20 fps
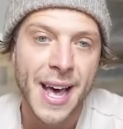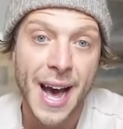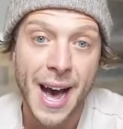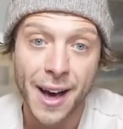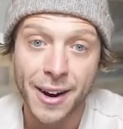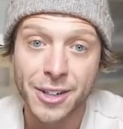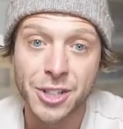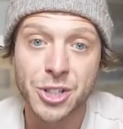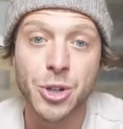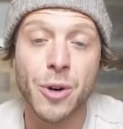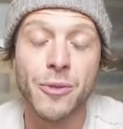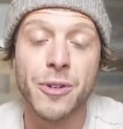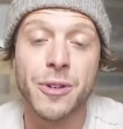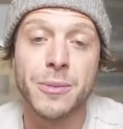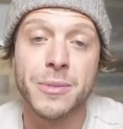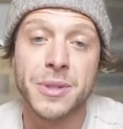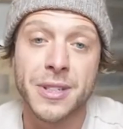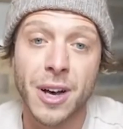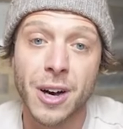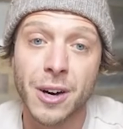how to show up for
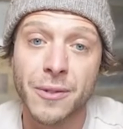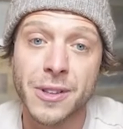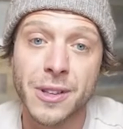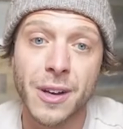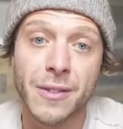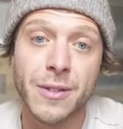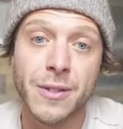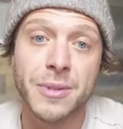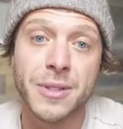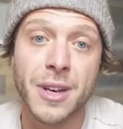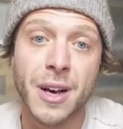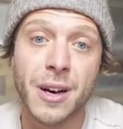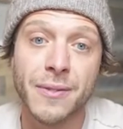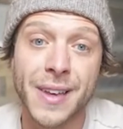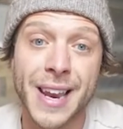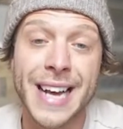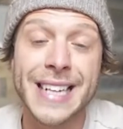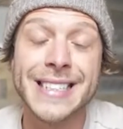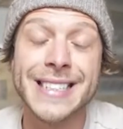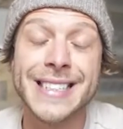themselves and love themselves
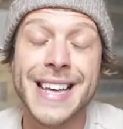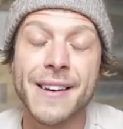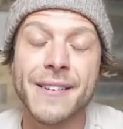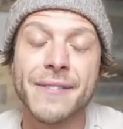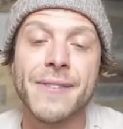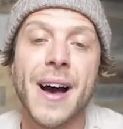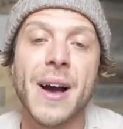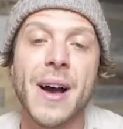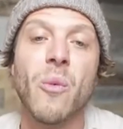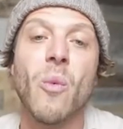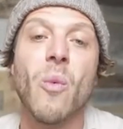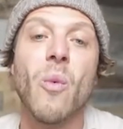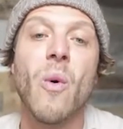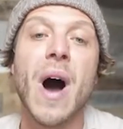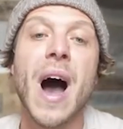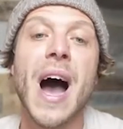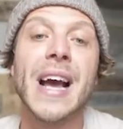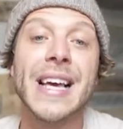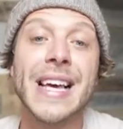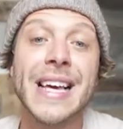and identify
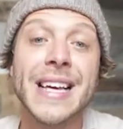why